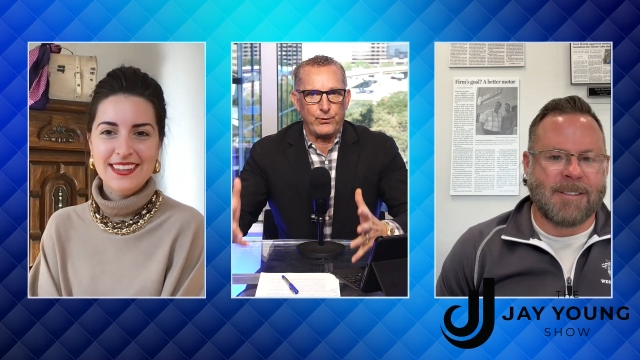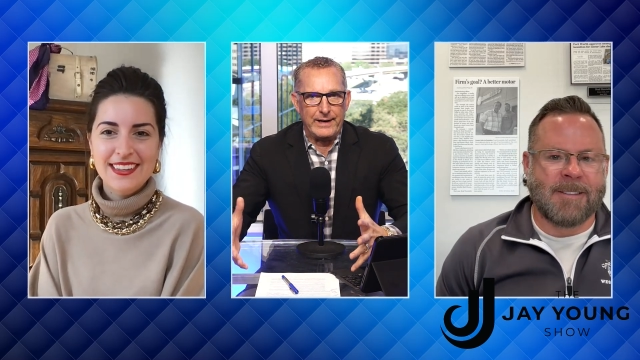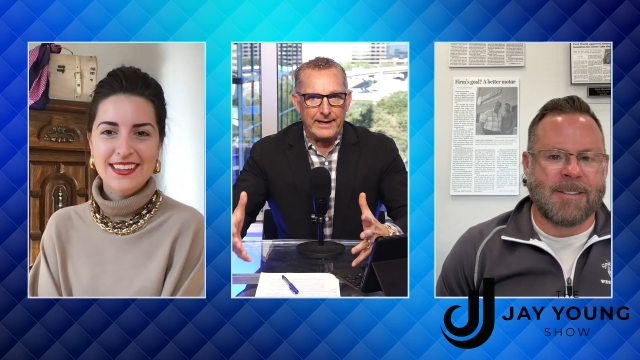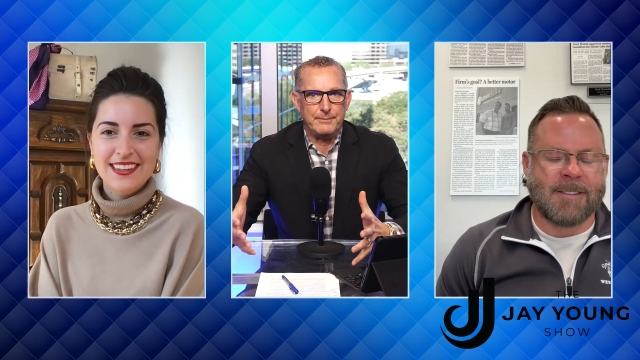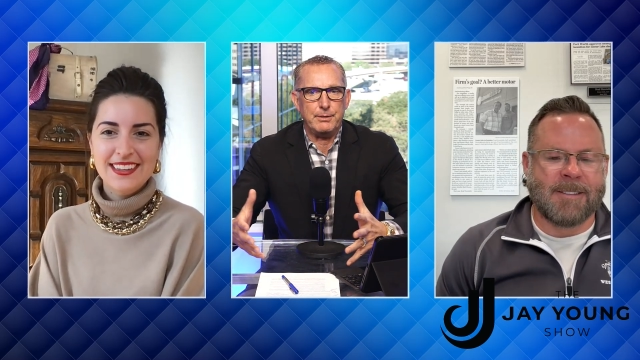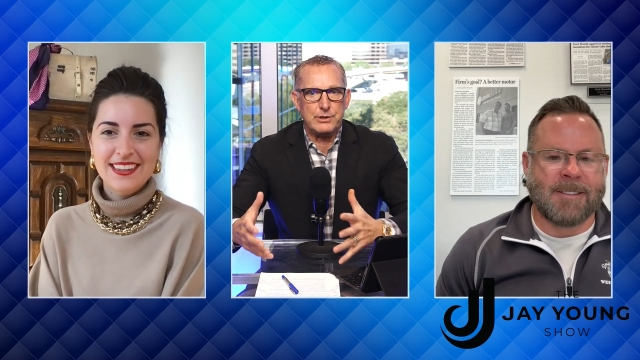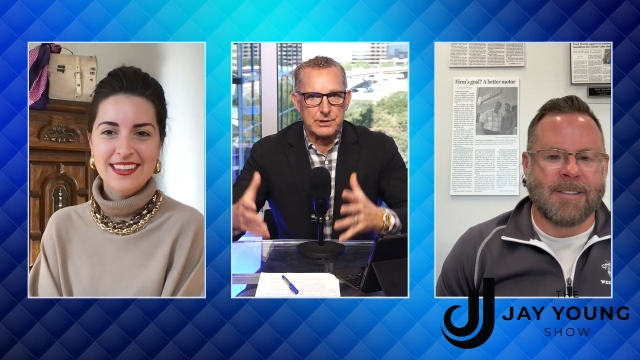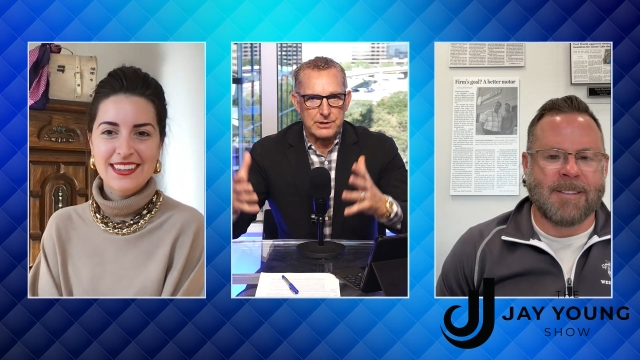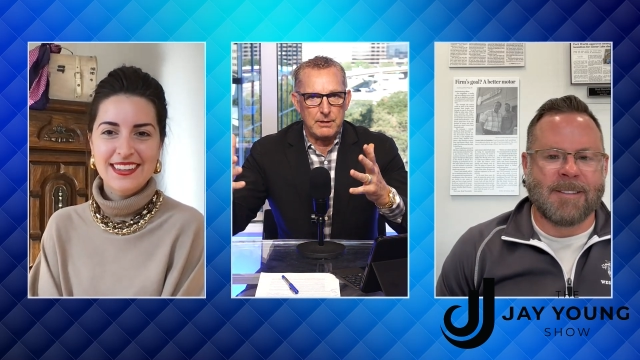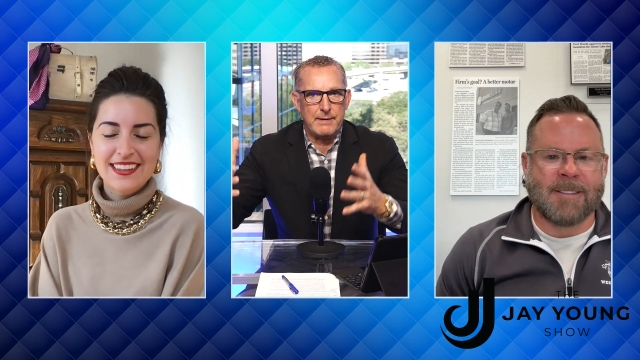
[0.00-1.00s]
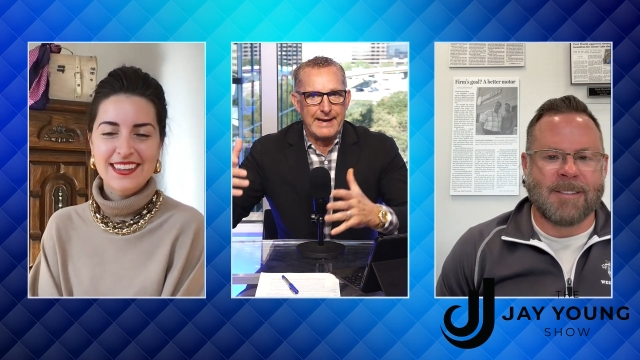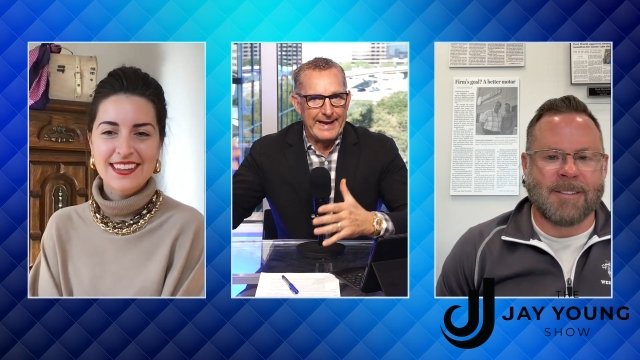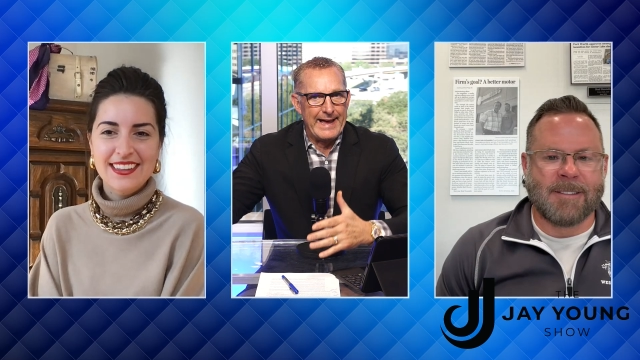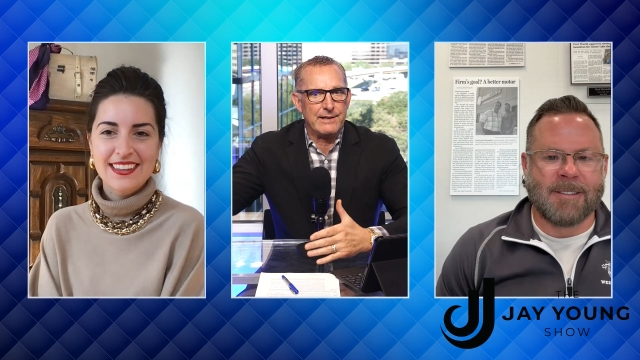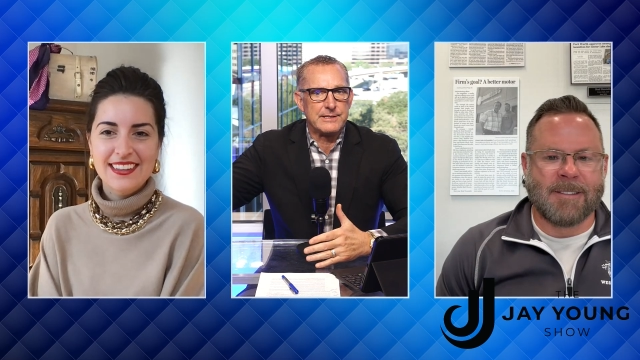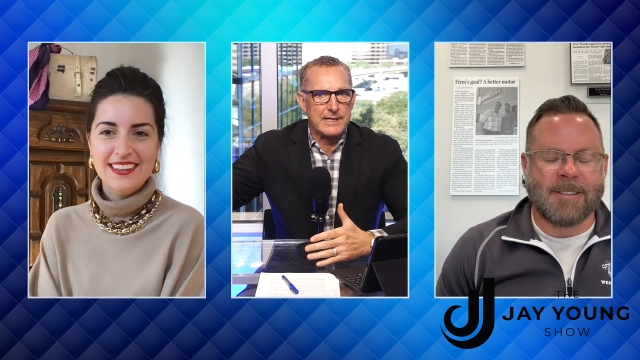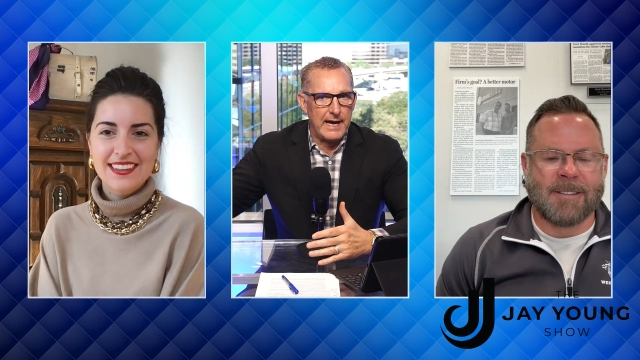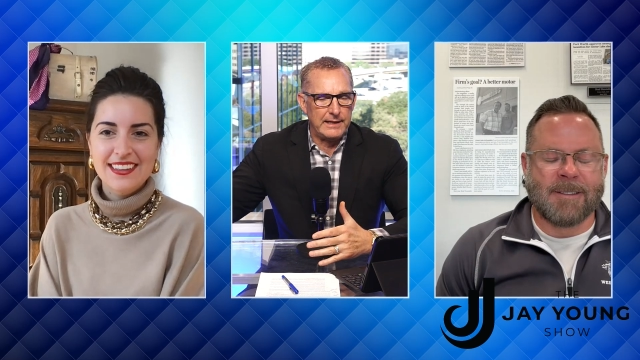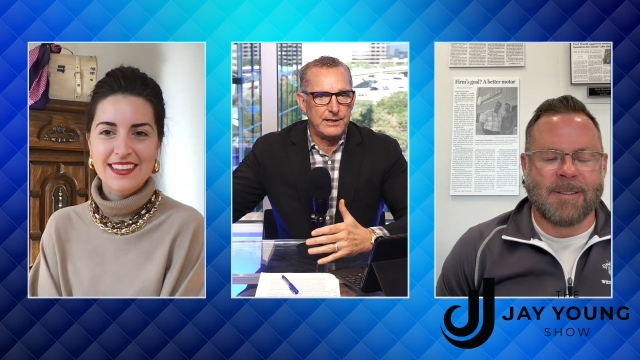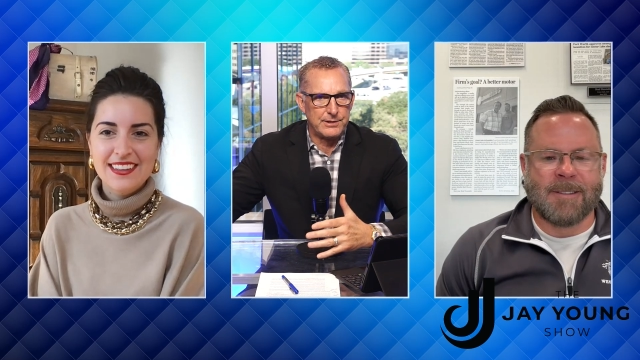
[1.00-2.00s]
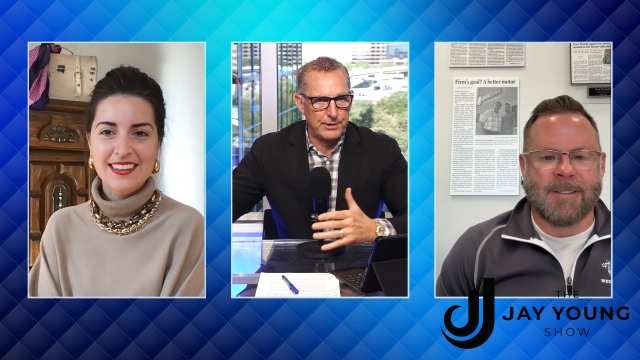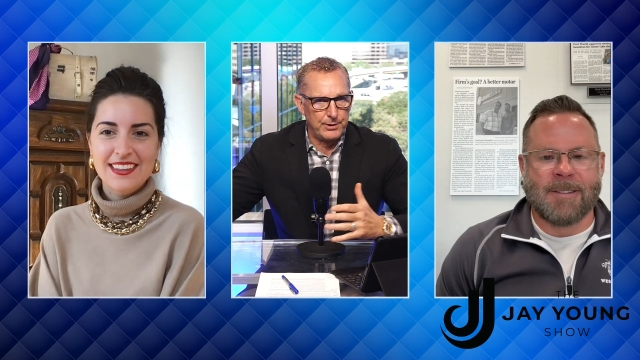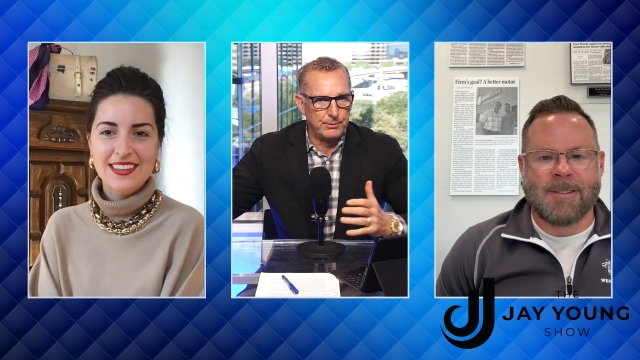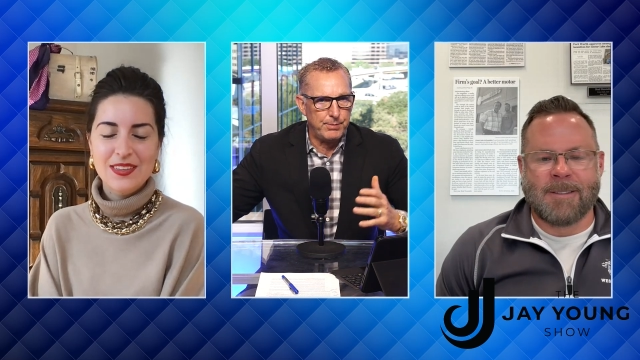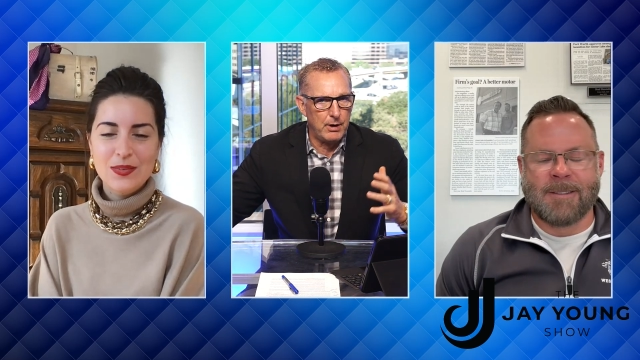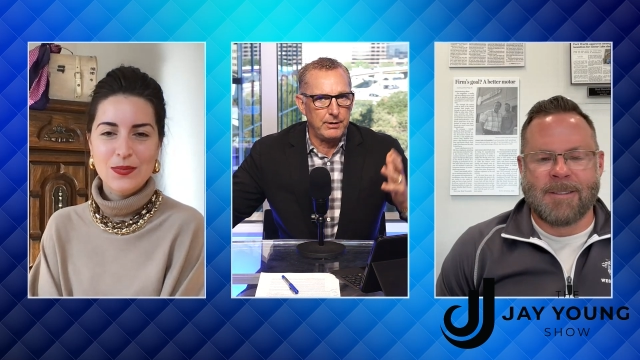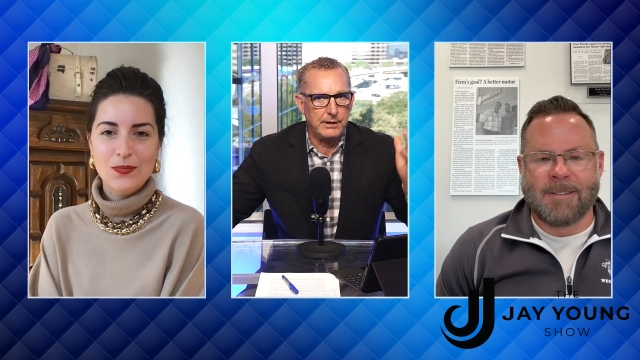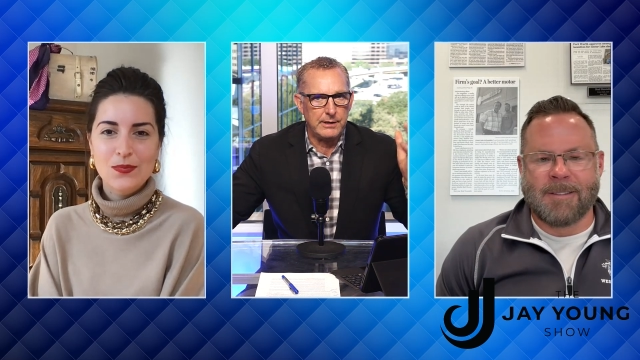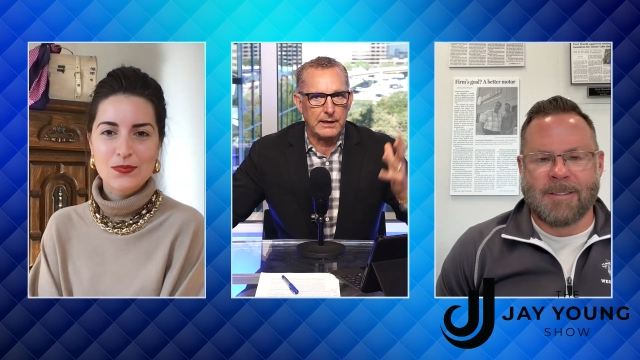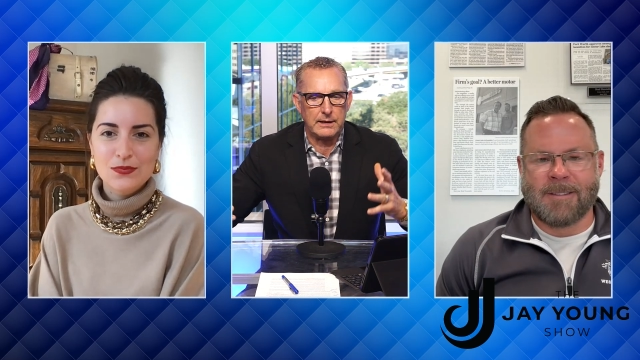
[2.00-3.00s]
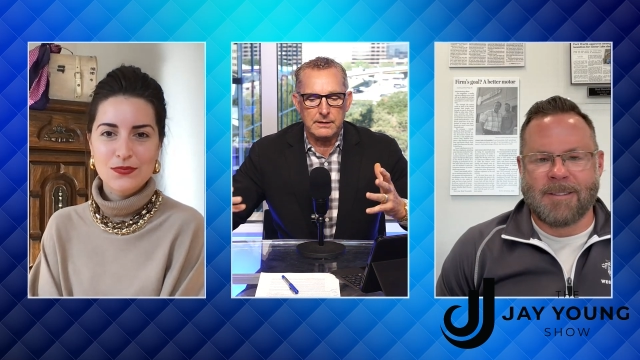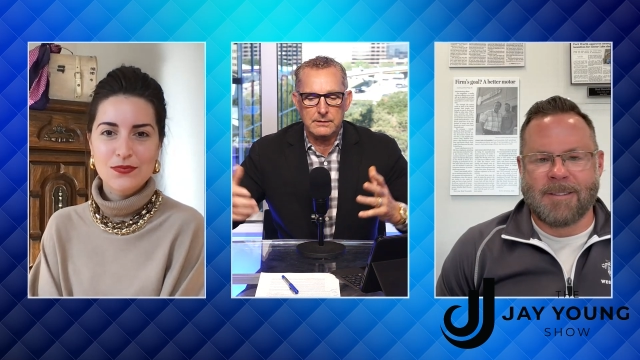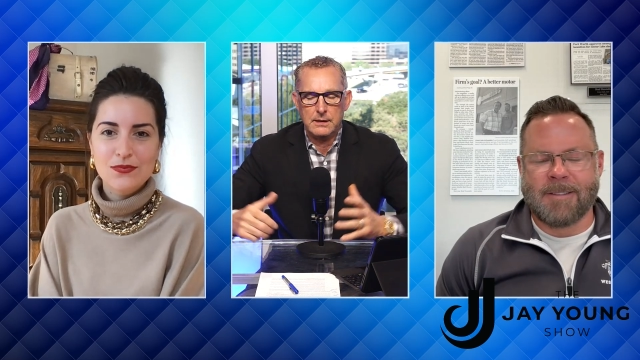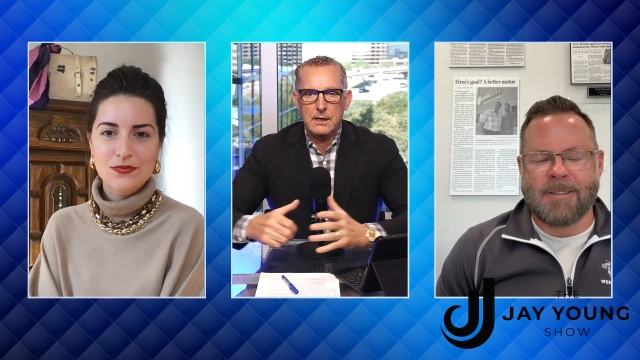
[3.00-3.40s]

Speaker 1: friend, but just somebody outside that's a third party that can